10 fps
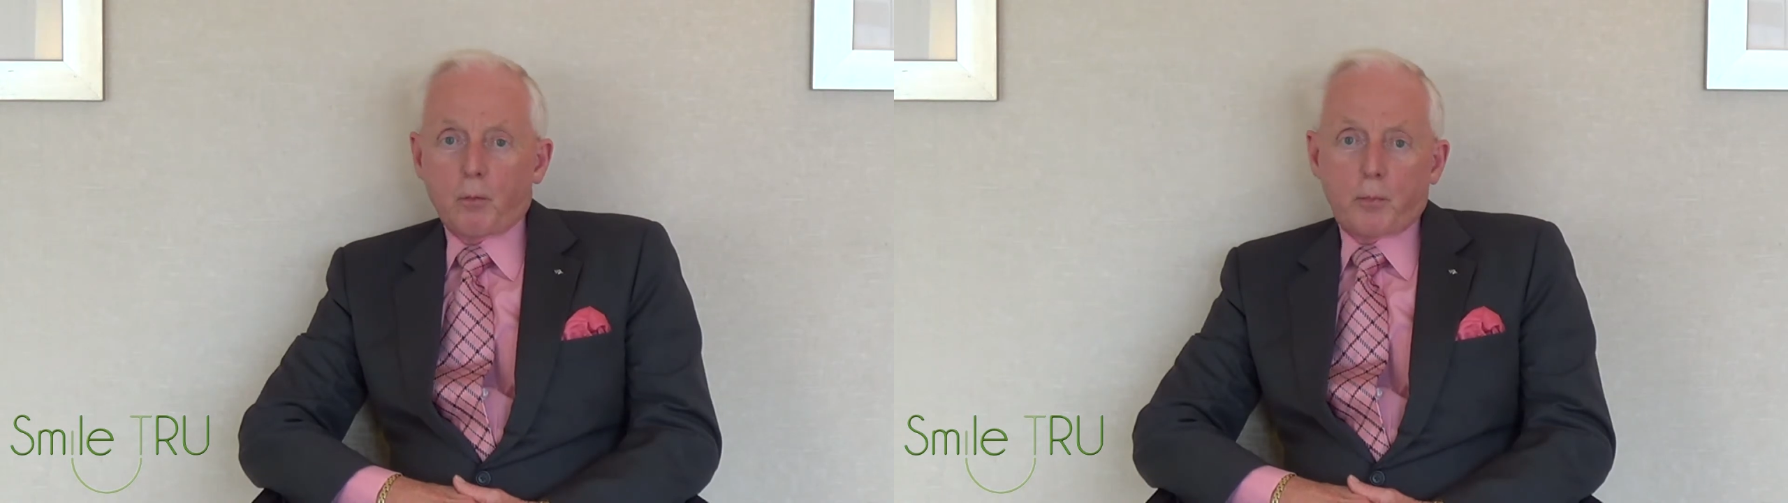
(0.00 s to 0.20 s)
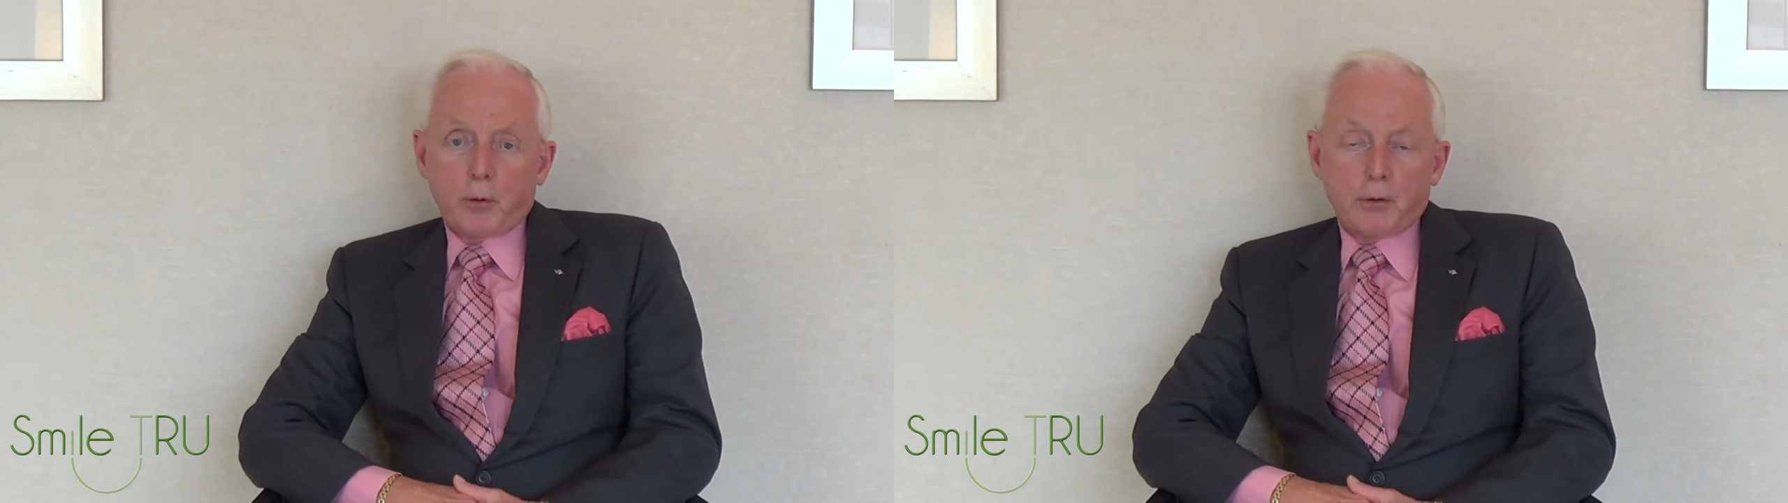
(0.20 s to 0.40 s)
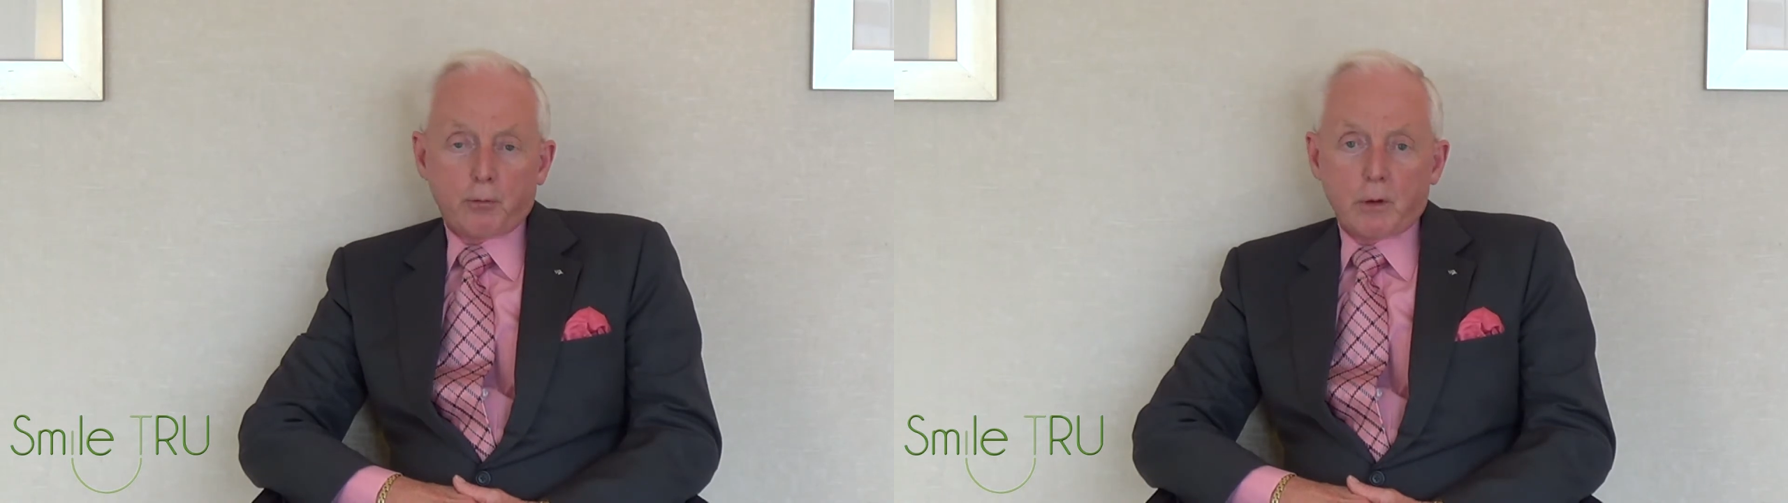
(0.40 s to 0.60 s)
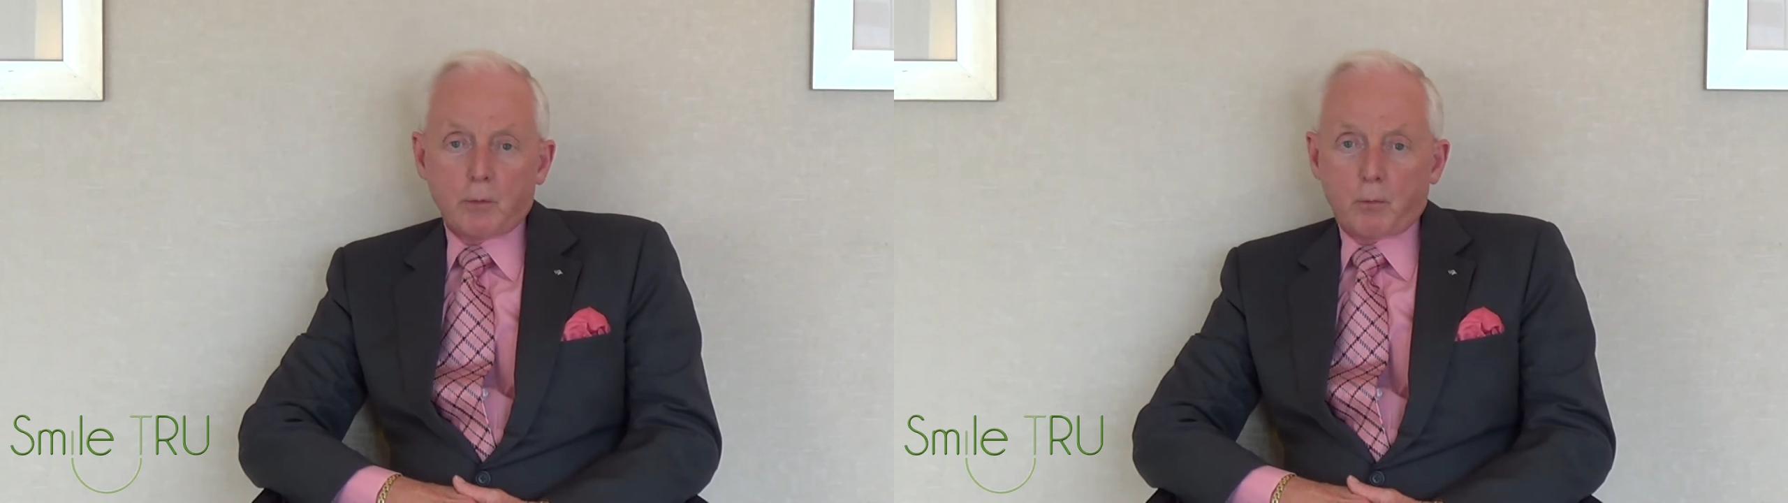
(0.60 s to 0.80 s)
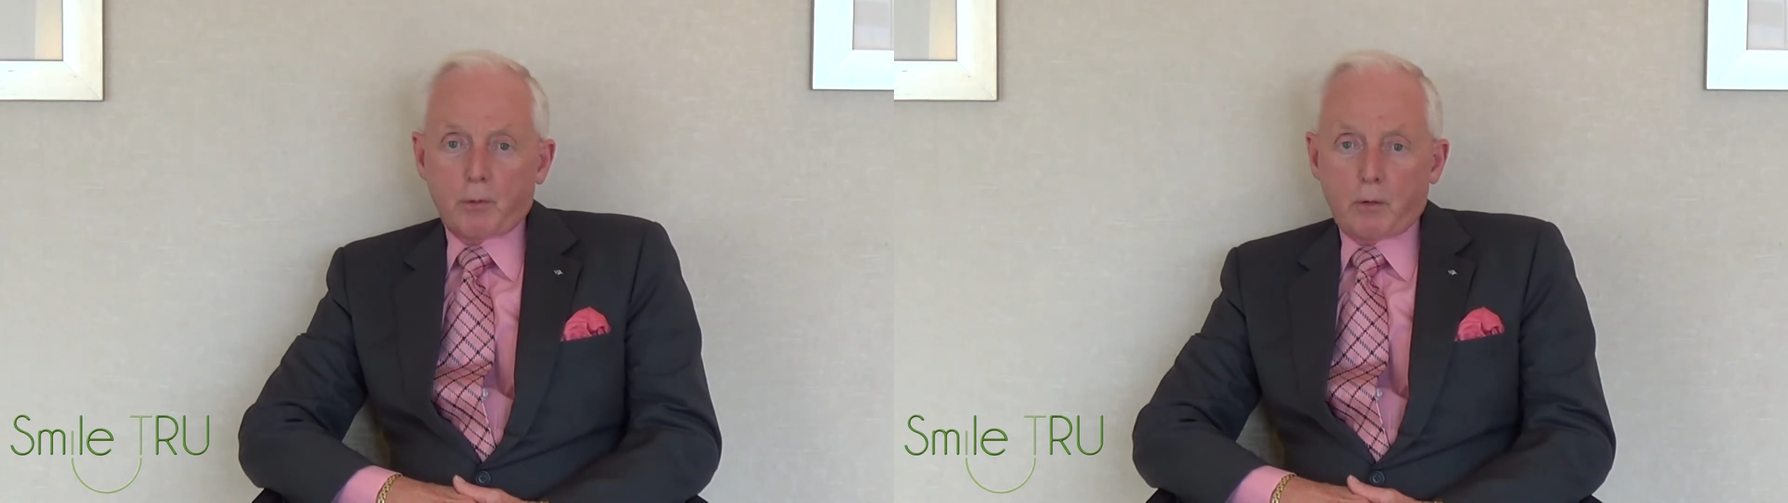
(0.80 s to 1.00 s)

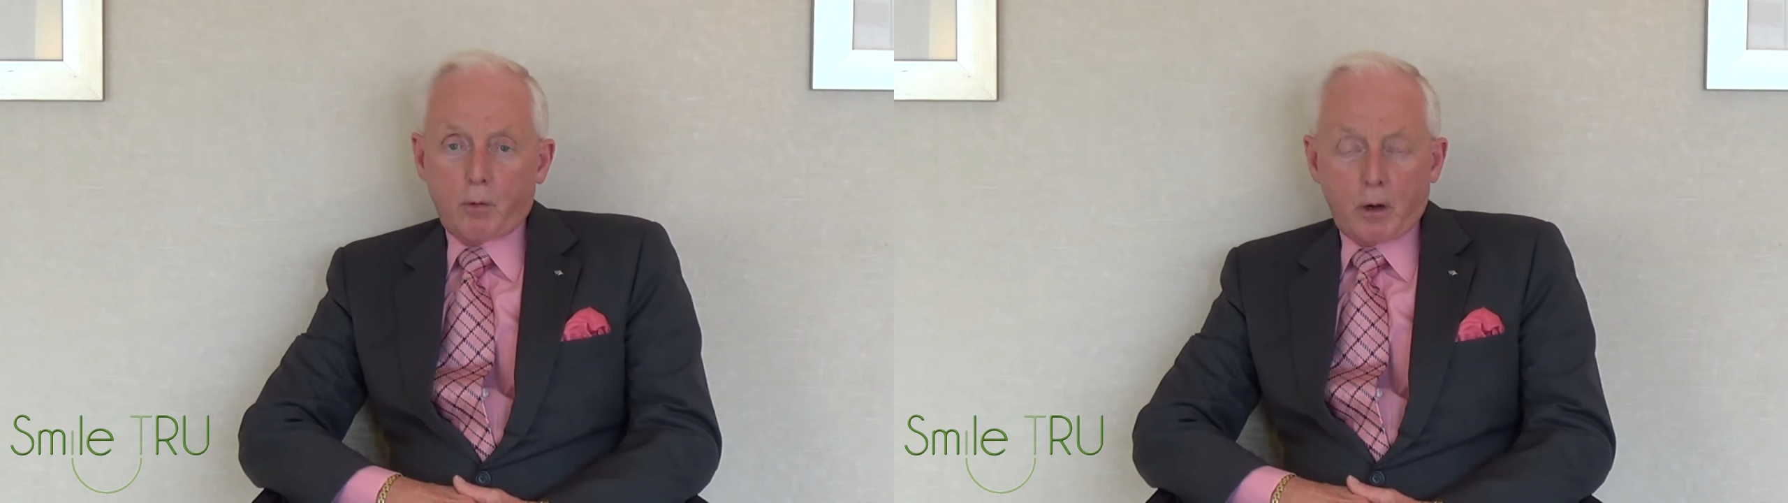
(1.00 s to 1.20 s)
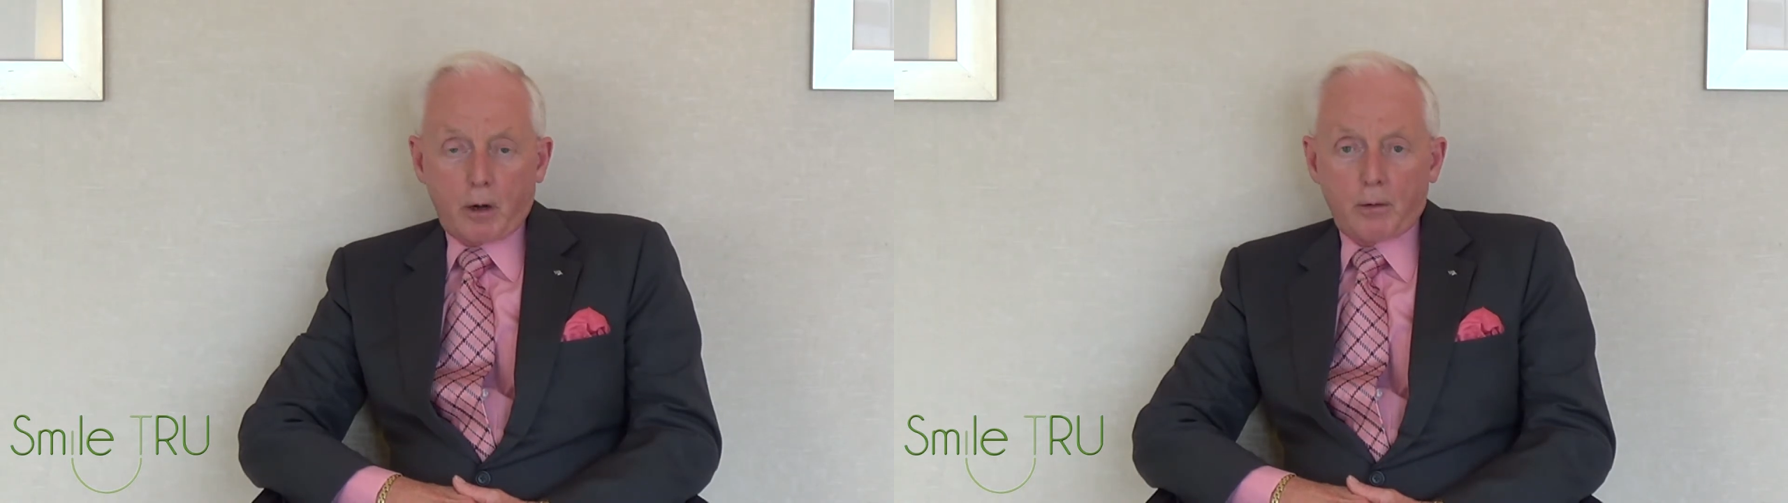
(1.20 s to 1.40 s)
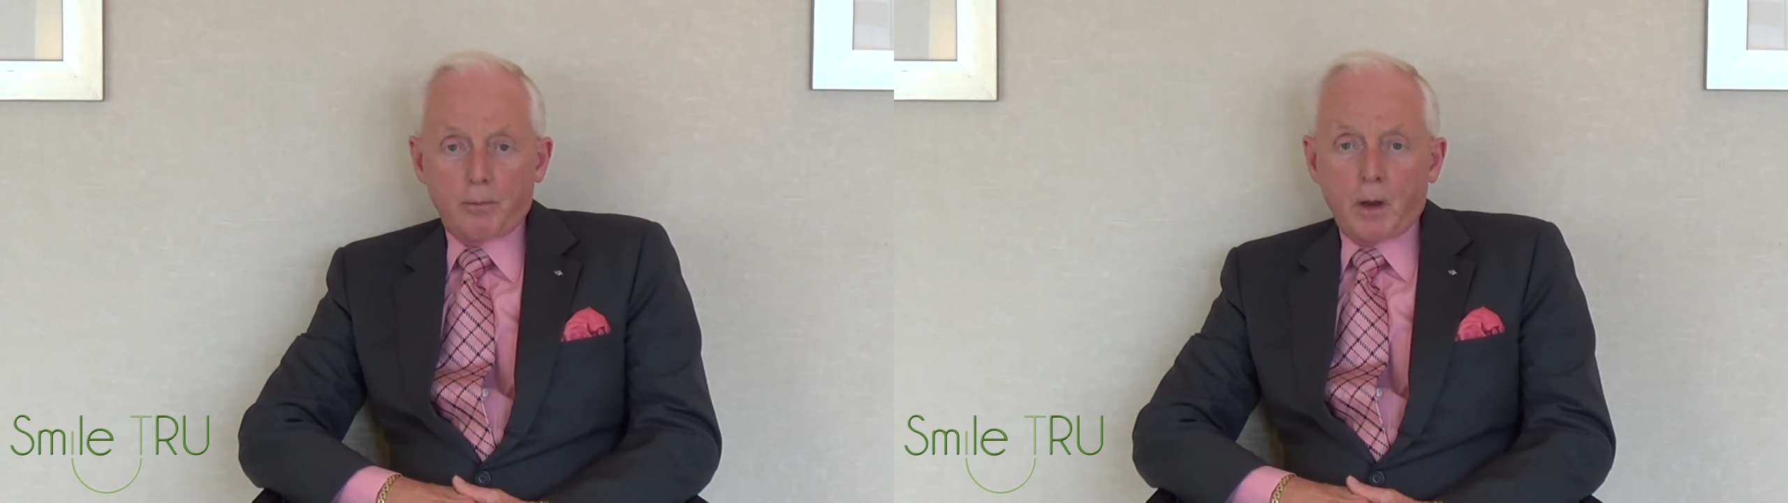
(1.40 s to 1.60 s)
pre-treatment required.